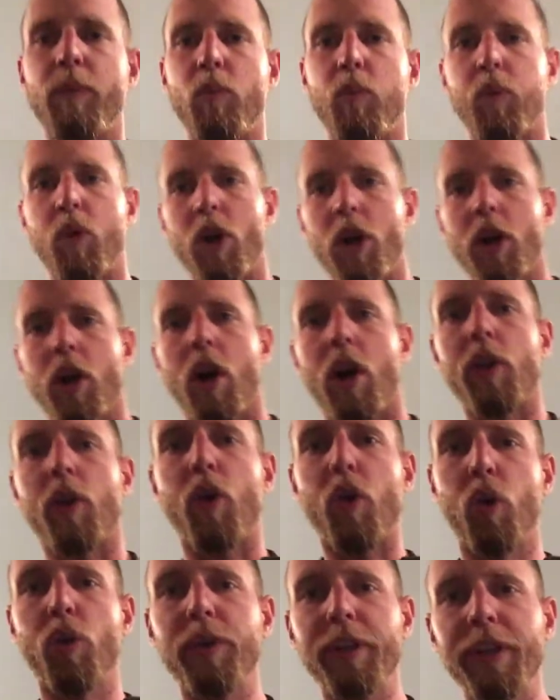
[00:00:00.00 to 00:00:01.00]
work on
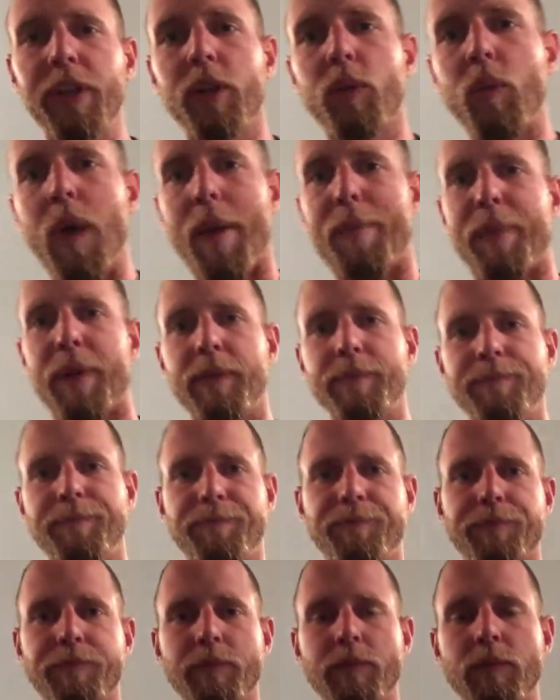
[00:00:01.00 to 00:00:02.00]
holding your weapon
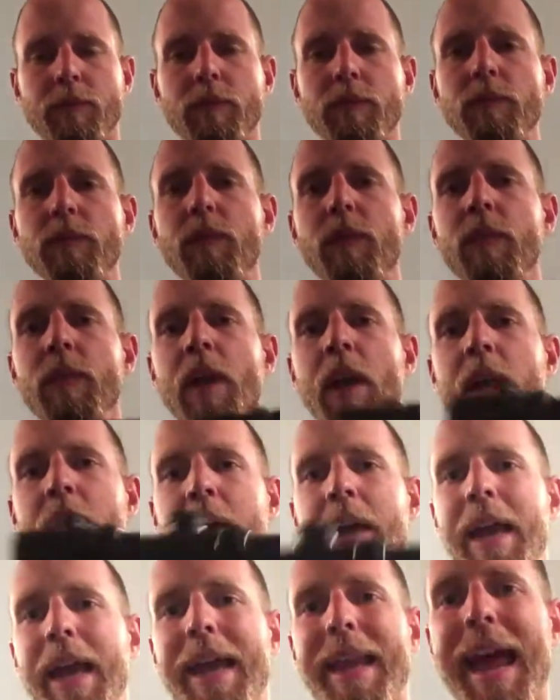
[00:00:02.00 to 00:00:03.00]

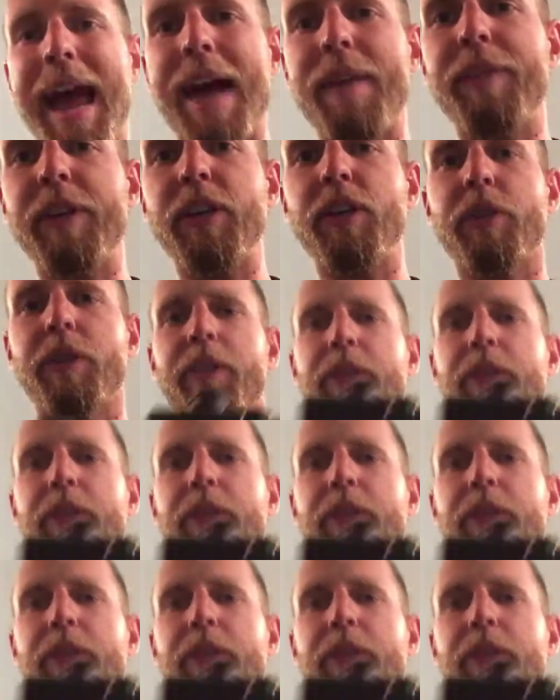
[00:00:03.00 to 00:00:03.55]
and having your